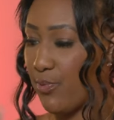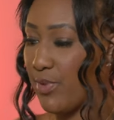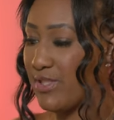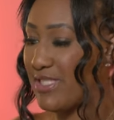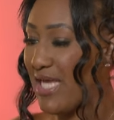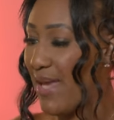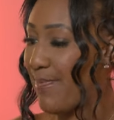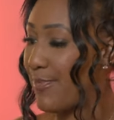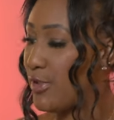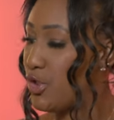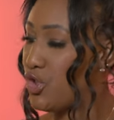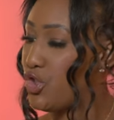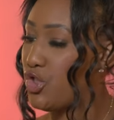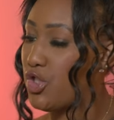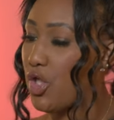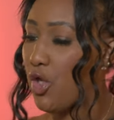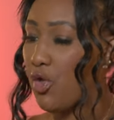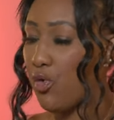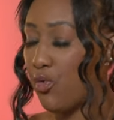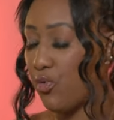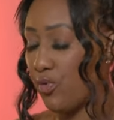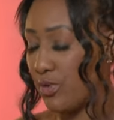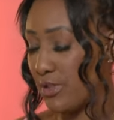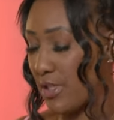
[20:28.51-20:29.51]
What type of
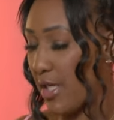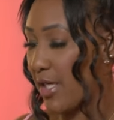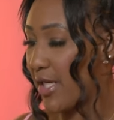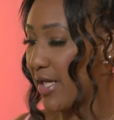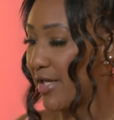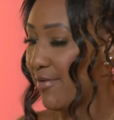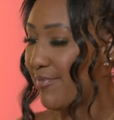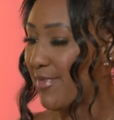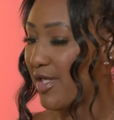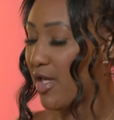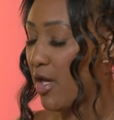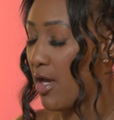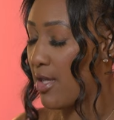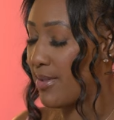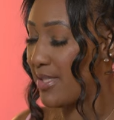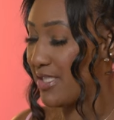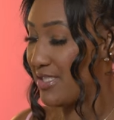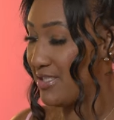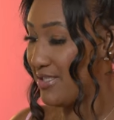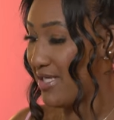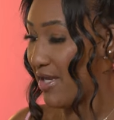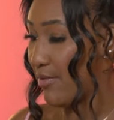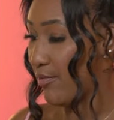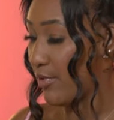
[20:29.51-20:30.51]
shows are going to be on
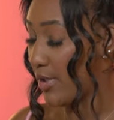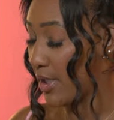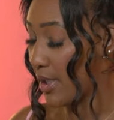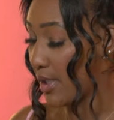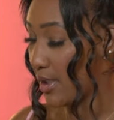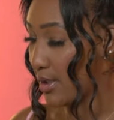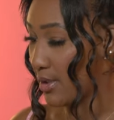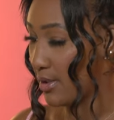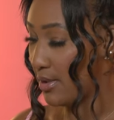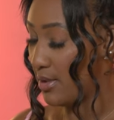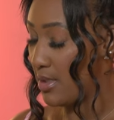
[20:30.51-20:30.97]
this network?